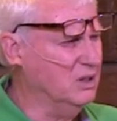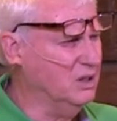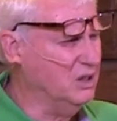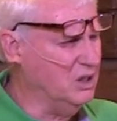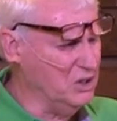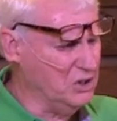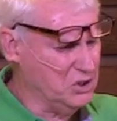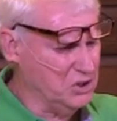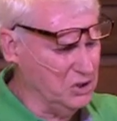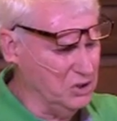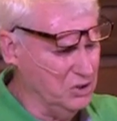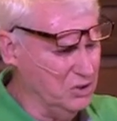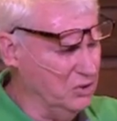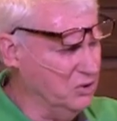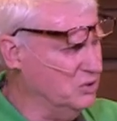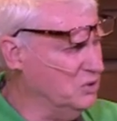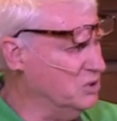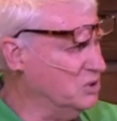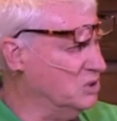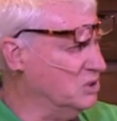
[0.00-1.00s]

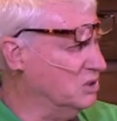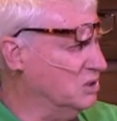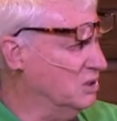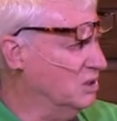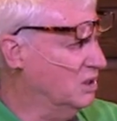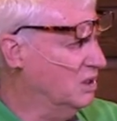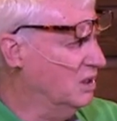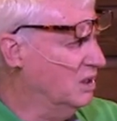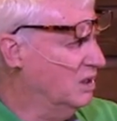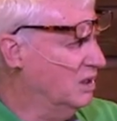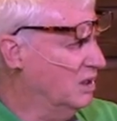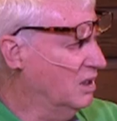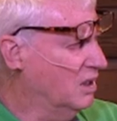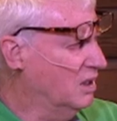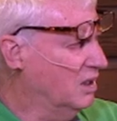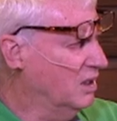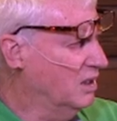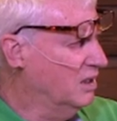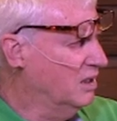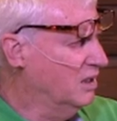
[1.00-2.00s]
issues
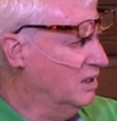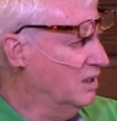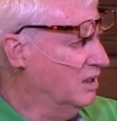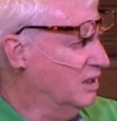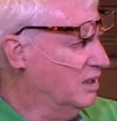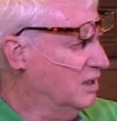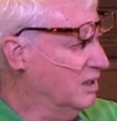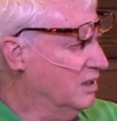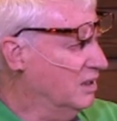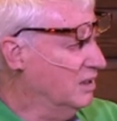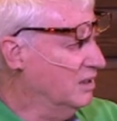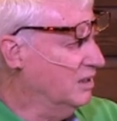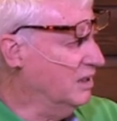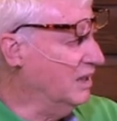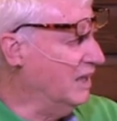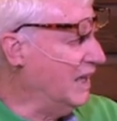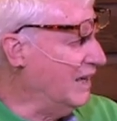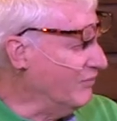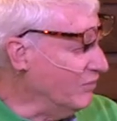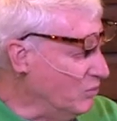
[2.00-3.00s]

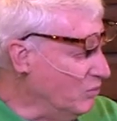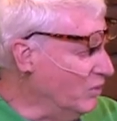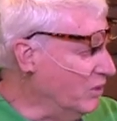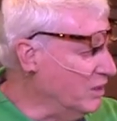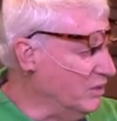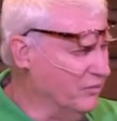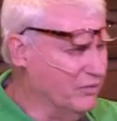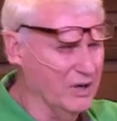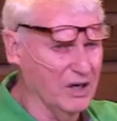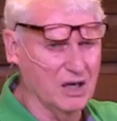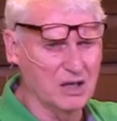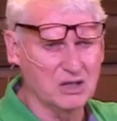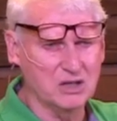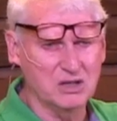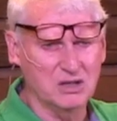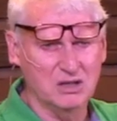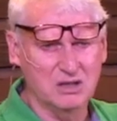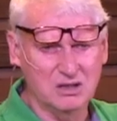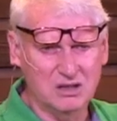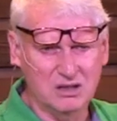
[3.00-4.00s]
that every one of us